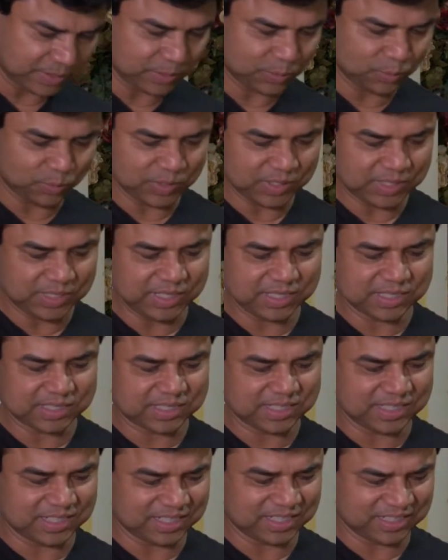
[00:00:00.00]
with
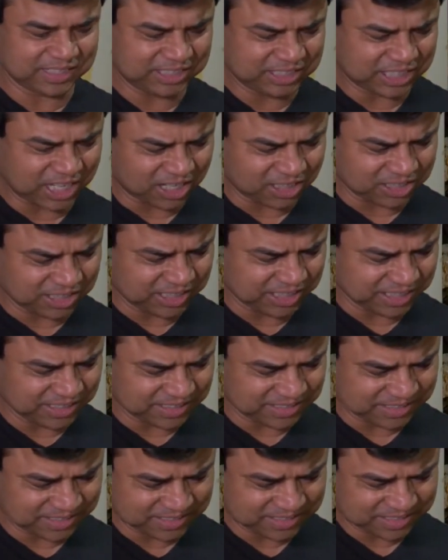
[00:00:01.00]
this charging
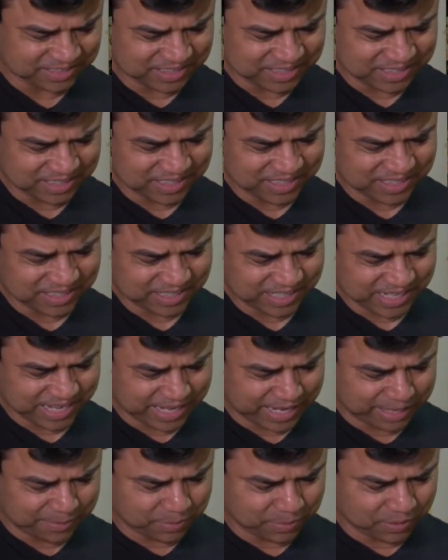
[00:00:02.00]

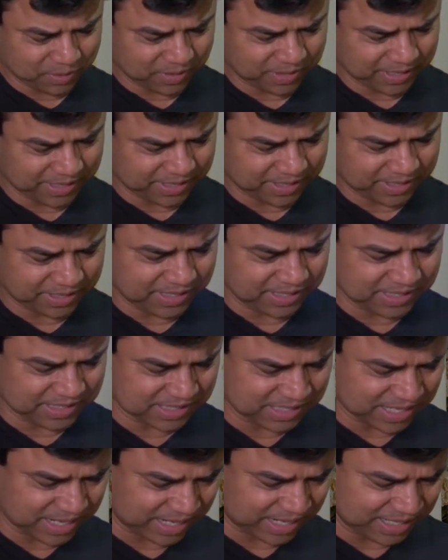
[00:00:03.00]
cable here
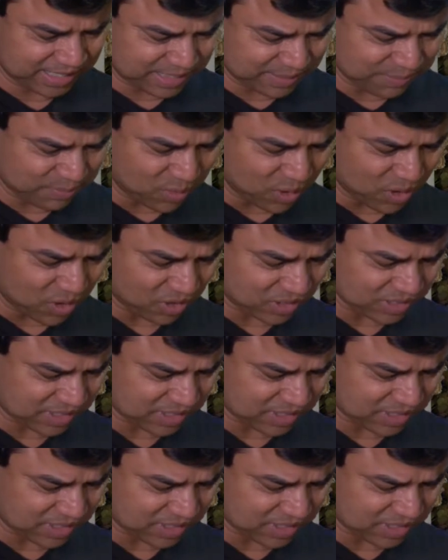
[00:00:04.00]
inside the box.